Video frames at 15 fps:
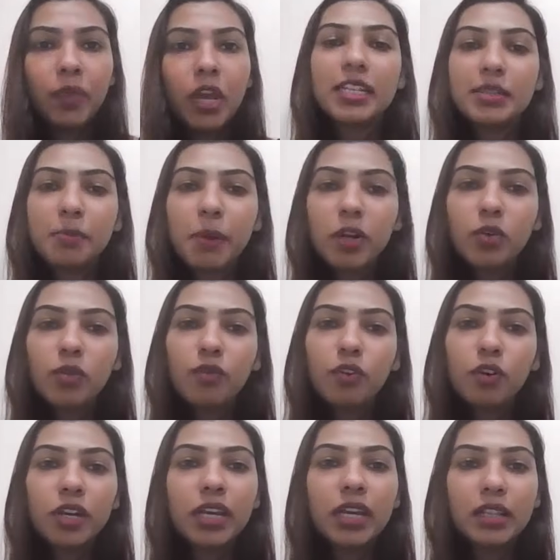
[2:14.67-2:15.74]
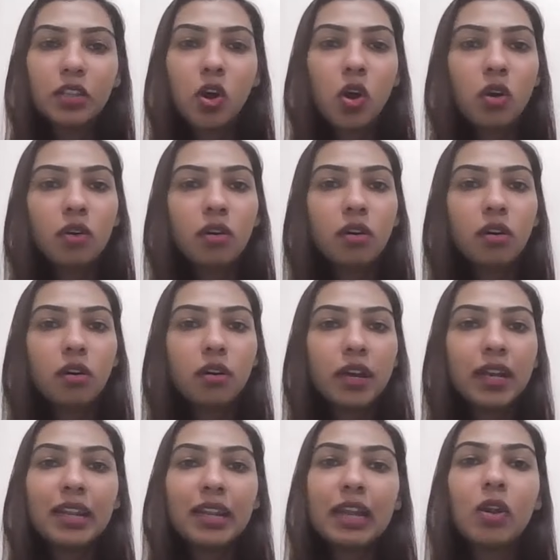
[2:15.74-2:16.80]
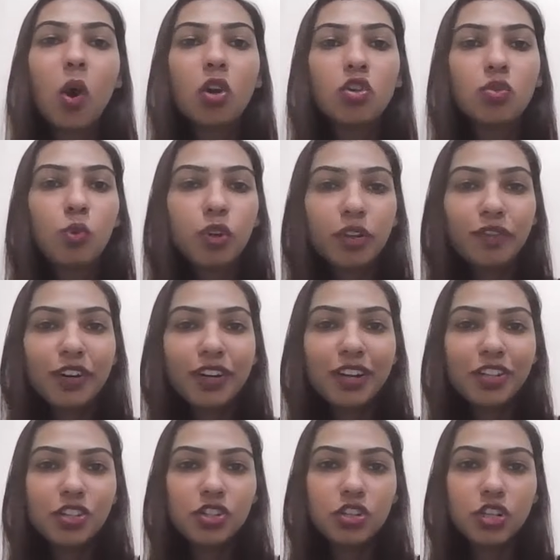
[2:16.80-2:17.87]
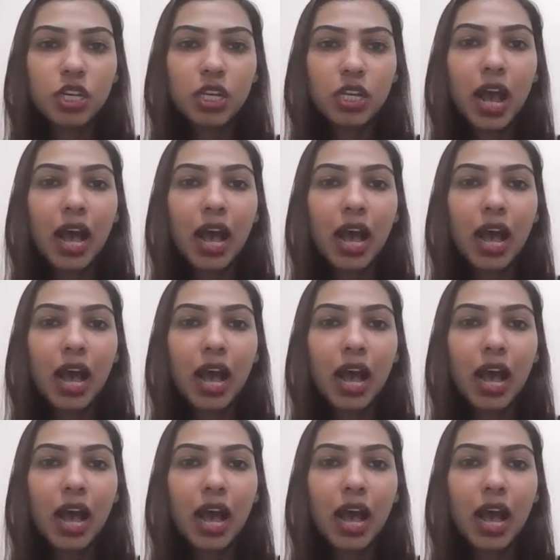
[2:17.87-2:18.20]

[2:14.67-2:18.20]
In spite of working in an automotive industry,